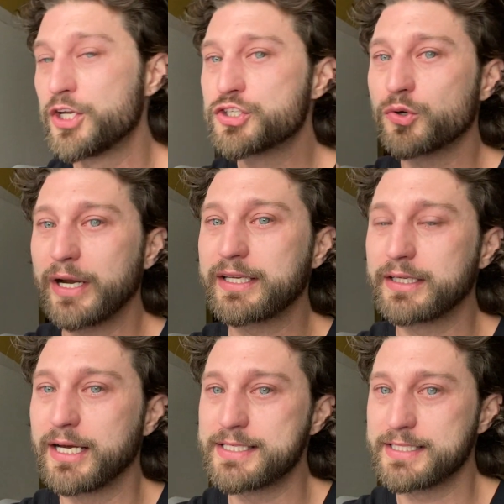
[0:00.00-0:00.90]
To
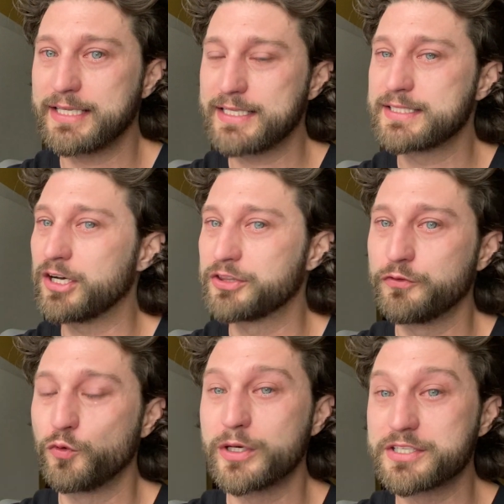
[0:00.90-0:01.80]
recognize that that's not the
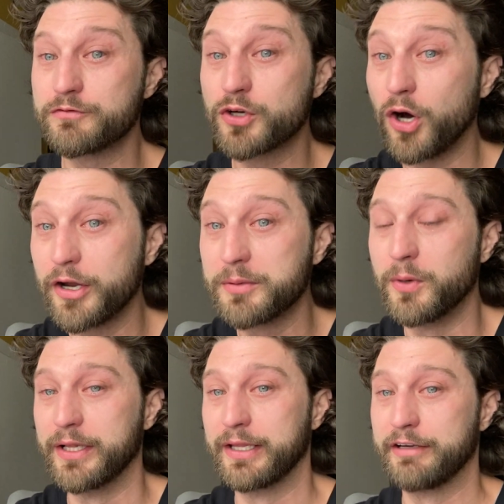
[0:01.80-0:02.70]
voice of God in
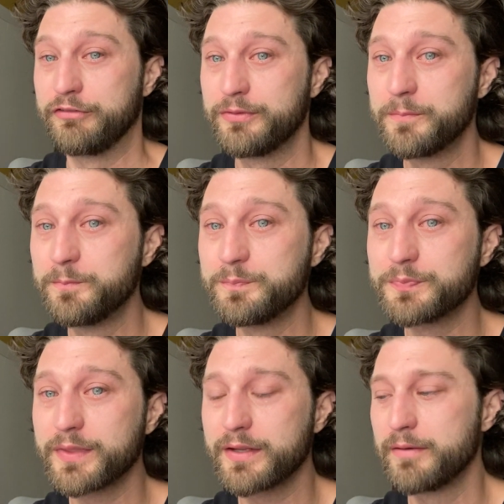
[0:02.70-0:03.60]
my life.
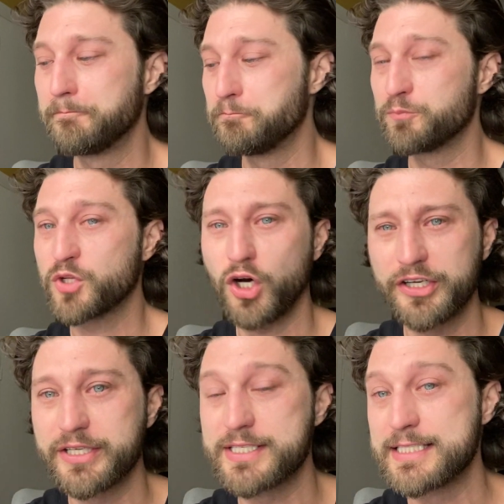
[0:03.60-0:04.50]

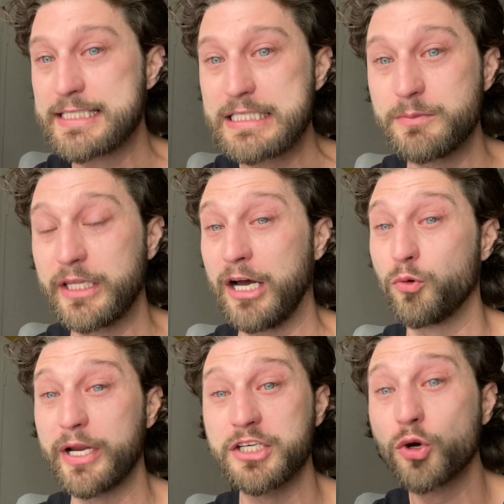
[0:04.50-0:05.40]
God doesn't see me that
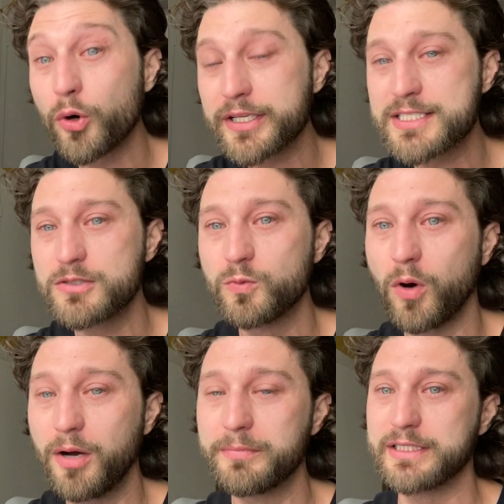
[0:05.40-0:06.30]
way, nor does he
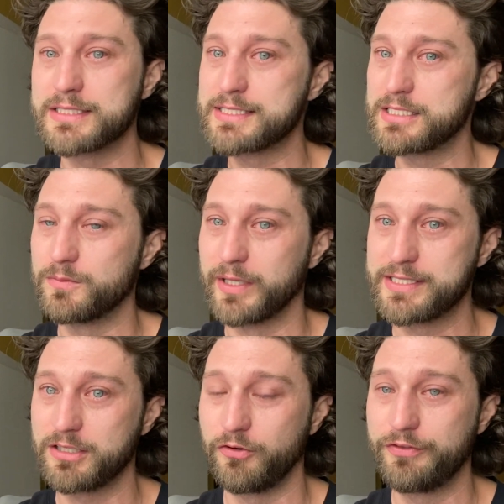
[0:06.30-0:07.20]
want me to see
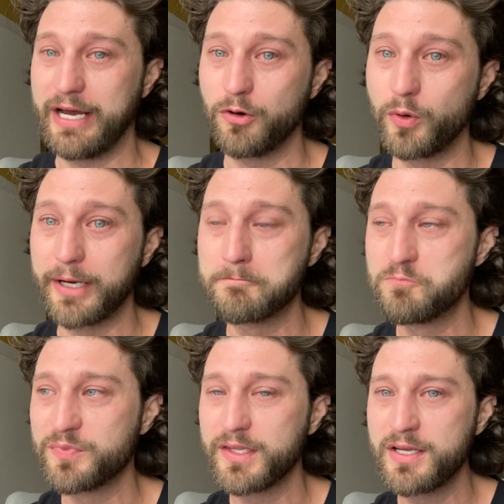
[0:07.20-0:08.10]
myself that way.
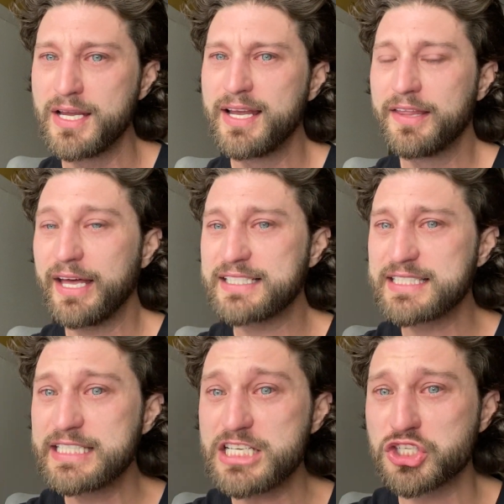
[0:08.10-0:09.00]
That's
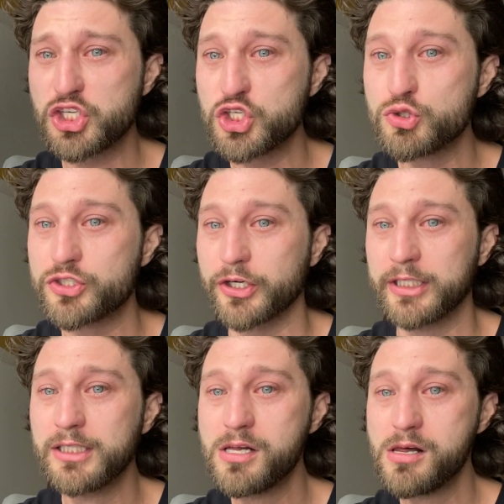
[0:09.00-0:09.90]
the accuser.